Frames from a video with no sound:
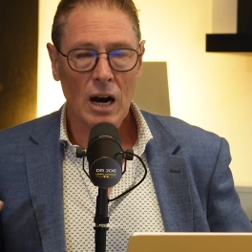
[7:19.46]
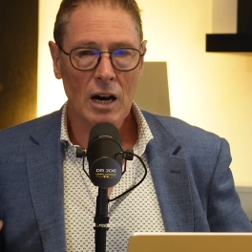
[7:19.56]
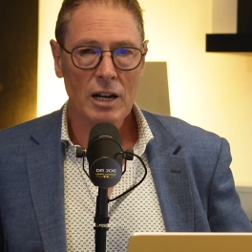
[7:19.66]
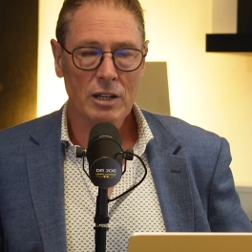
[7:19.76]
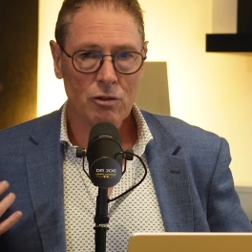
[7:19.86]

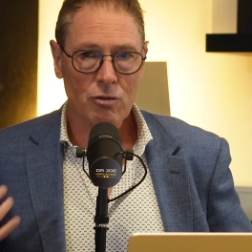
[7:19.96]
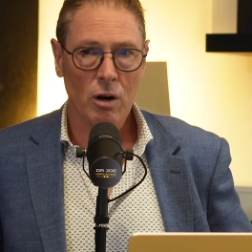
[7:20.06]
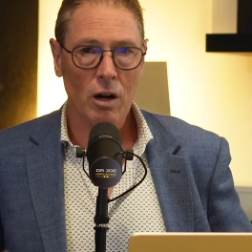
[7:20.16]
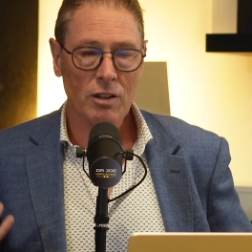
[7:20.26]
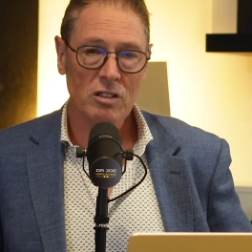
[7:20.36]
in a
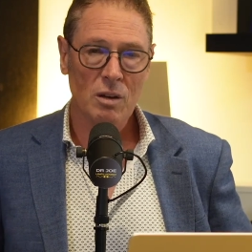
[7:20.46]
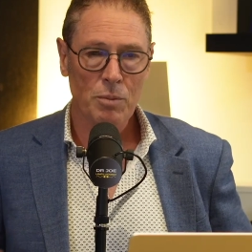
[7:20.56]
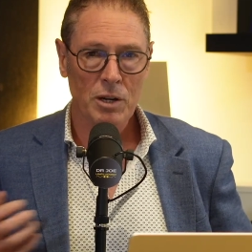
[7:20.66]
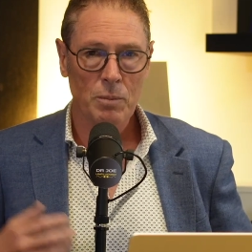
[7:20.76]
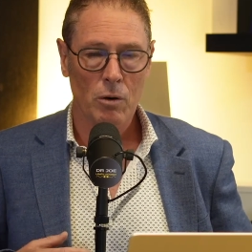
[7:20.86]
trial, and some
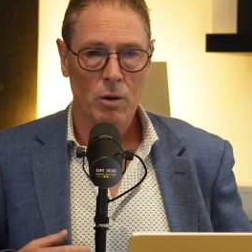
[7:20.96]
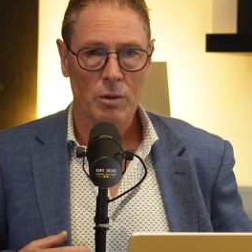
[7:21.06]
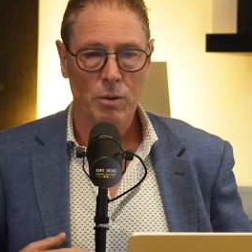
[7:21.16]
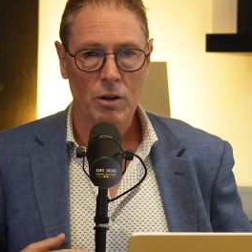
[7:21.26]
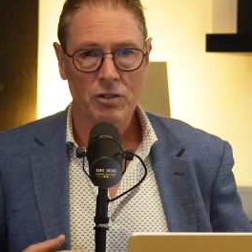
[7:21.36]
people are on the
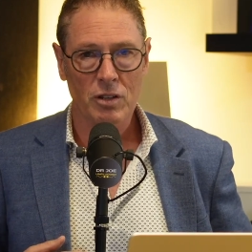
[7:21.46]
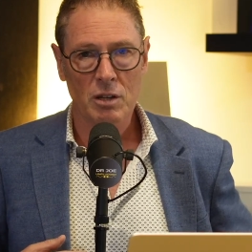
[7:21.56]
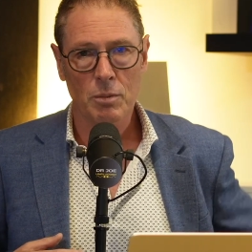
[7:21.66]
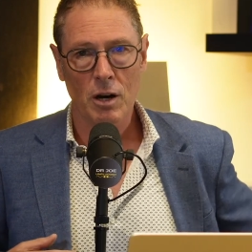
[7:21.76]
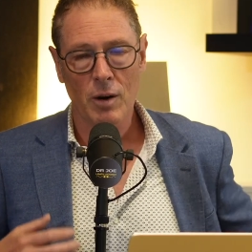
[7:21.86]

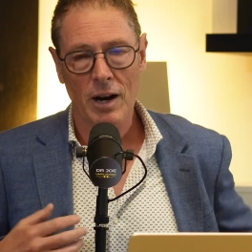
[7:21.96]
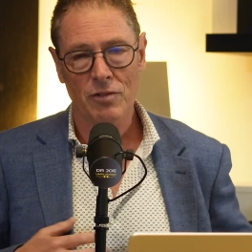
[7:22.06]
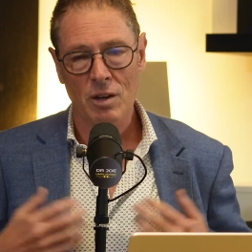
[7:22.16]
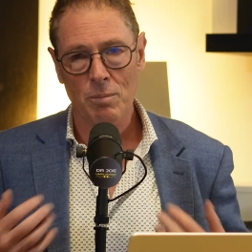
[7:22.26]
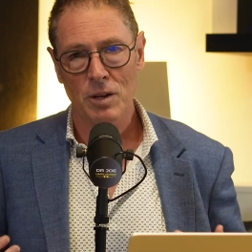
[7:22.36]
placebo, and
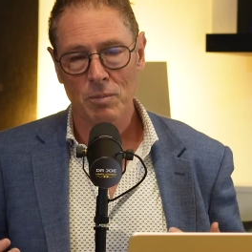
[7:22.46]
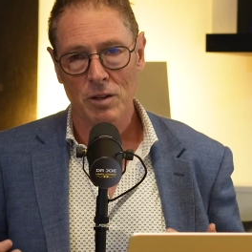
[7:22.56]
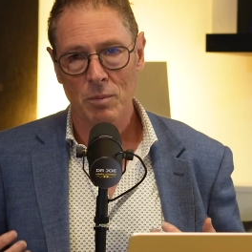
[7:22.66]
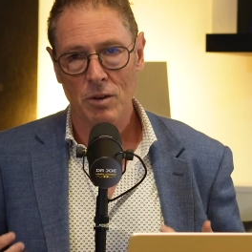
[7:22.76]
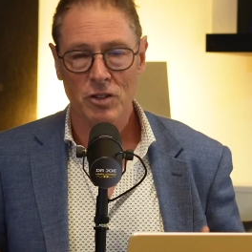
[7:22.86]
some people in
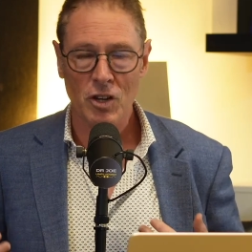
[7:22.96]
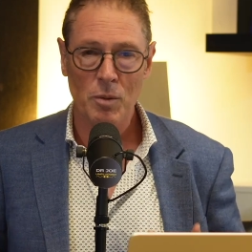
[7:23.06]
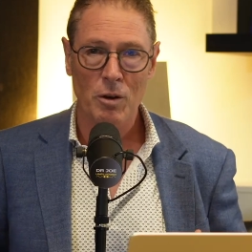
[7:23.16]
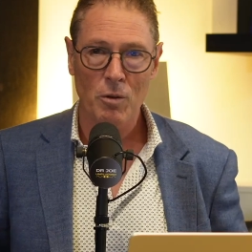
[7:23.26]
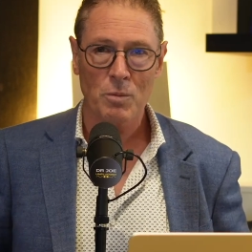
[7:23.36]
the
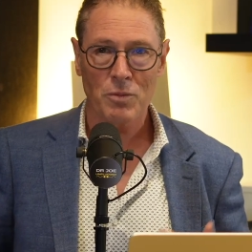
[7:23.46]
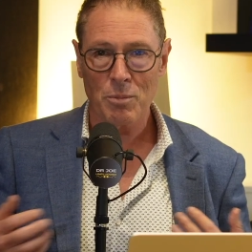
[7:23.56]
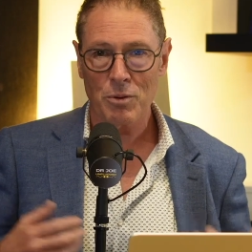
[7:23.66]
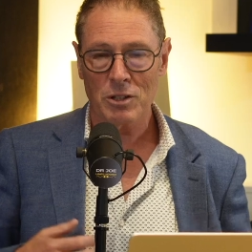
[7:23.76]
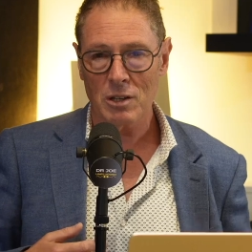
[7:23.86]
placebo group,
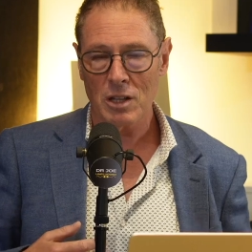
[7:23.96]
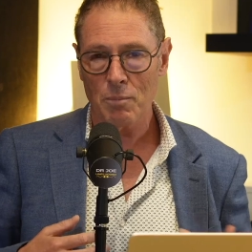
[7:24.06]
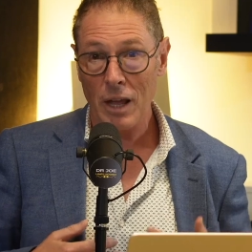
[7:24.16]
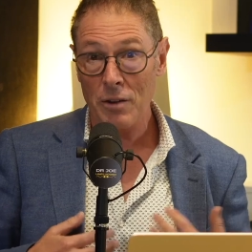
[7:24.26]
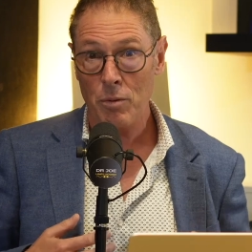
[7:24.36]
their
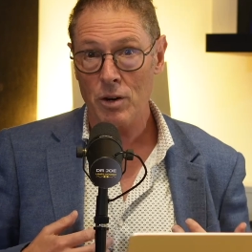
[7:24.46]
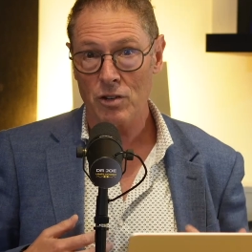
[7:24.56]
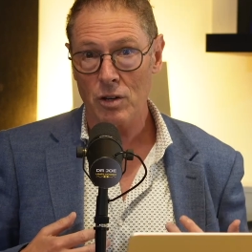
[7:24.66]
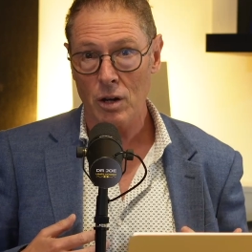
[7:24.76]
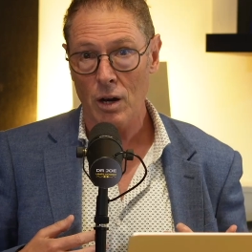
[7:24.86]
blood
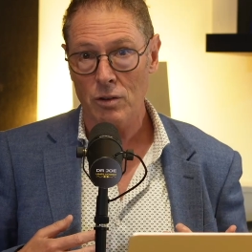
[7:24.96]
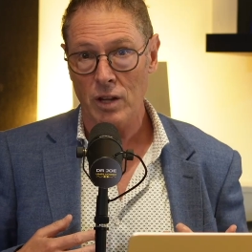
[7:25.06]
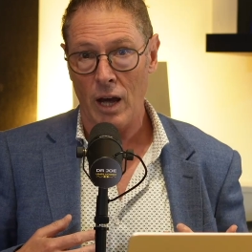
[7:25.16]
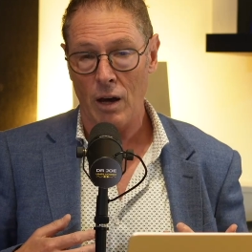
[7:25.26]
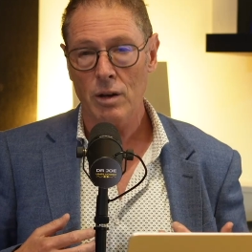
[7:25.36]
pressure goes
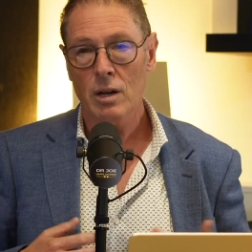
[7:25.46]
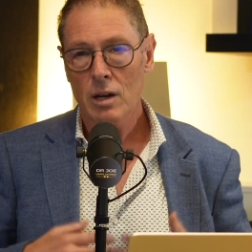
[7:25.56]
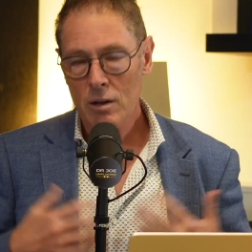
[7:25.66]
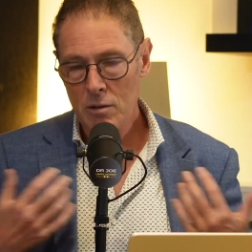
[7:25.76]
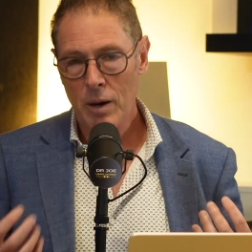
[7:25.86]
down.
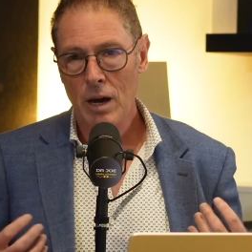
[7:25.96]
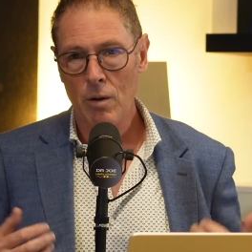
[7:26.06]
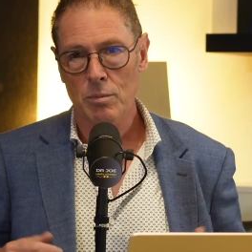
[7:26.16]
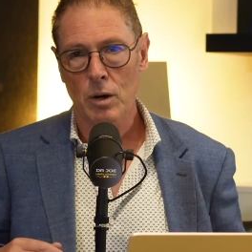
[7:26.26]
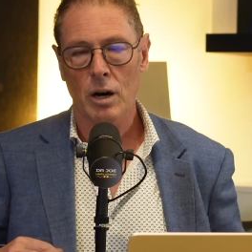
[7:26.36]
The power of
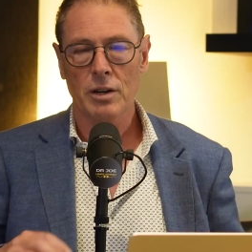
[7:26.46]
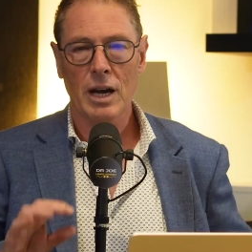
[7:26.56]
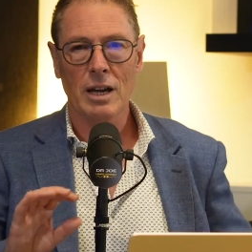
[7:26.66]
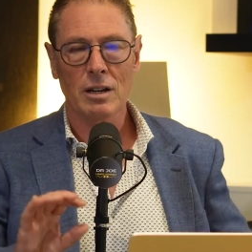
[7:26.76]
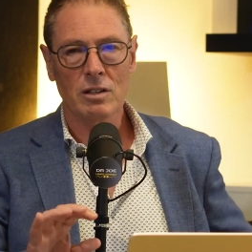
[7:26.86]
the mind.
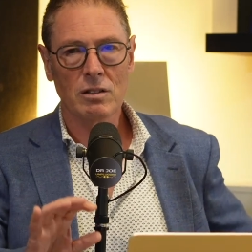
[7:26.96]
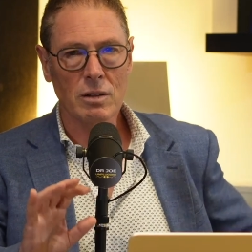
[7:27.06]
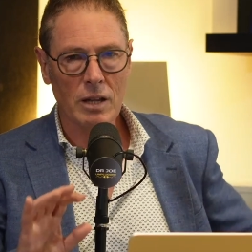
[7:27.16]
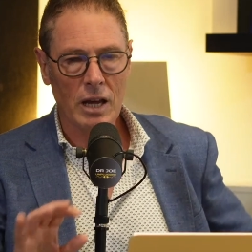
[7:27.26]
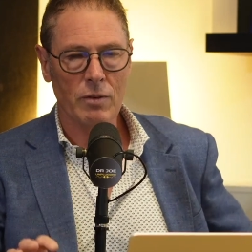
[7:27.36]
And it is
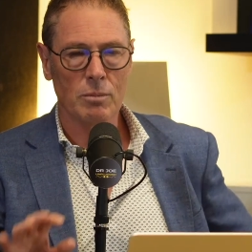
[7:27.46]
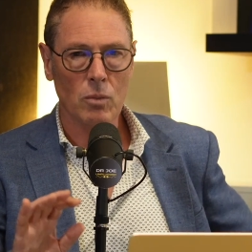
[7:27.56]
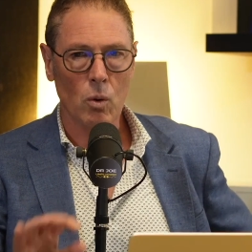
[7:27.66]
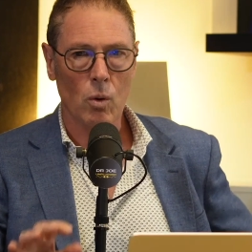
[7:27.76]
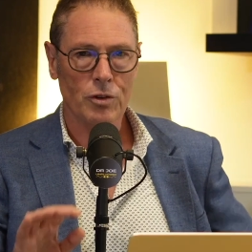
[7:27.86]
never
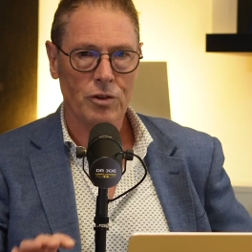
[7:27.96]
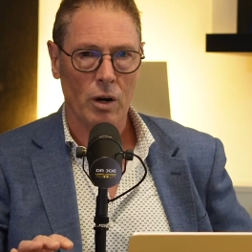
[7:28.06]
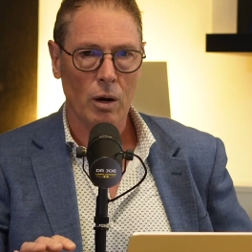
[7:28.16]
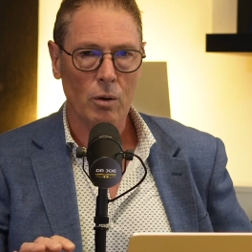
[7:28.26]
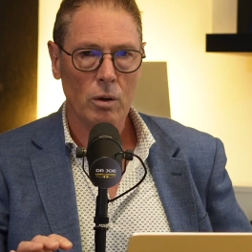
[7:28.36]
more
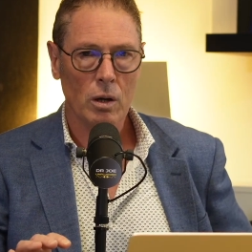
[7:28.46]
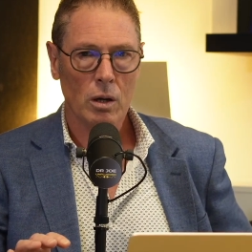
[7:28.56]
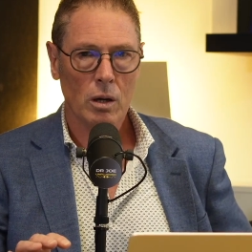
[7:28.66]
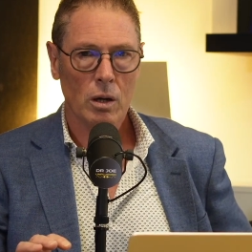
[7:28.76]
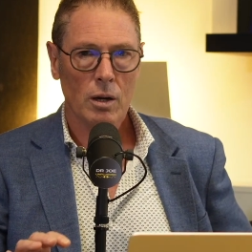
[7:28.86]
so
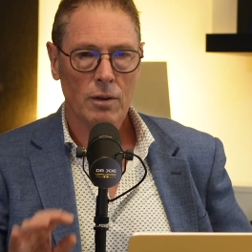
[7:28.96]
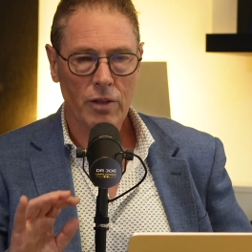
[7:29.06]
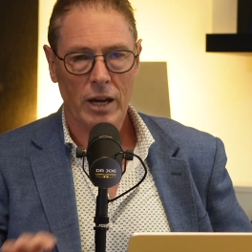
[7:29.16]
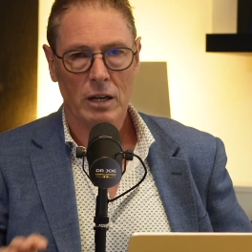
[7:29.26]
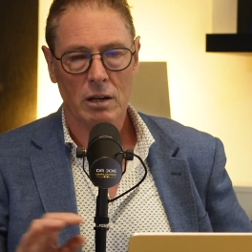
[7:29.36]

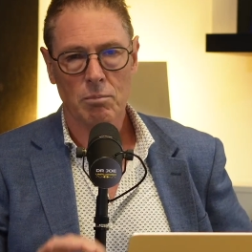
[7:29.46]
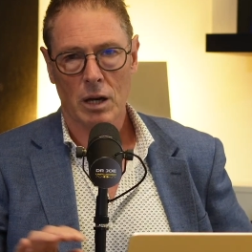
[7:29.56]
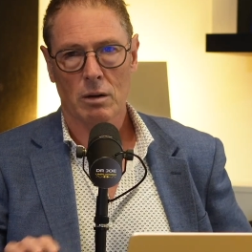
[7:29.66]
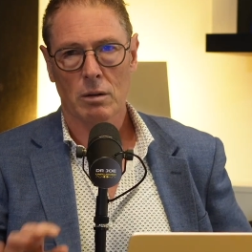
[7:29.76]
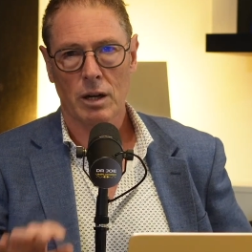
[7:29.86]
than in
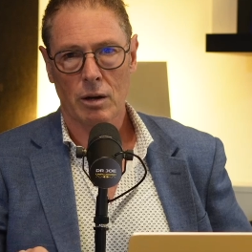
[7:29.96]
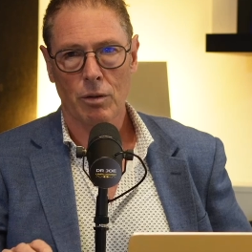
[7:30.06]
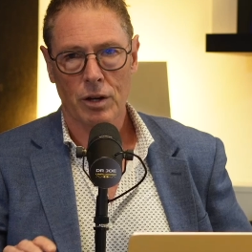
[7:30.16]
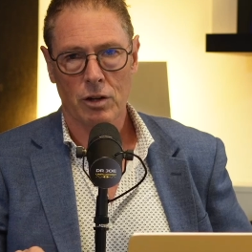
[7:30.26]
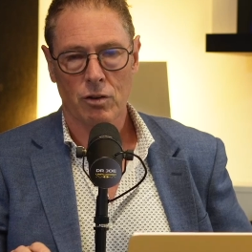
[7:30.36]
mental
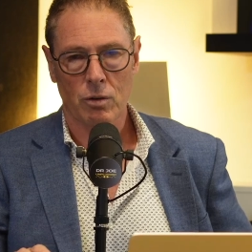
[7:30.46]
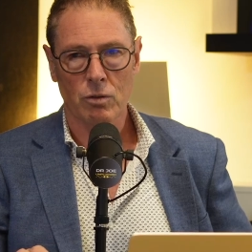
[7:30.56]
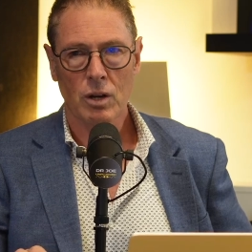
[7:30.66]
health issues,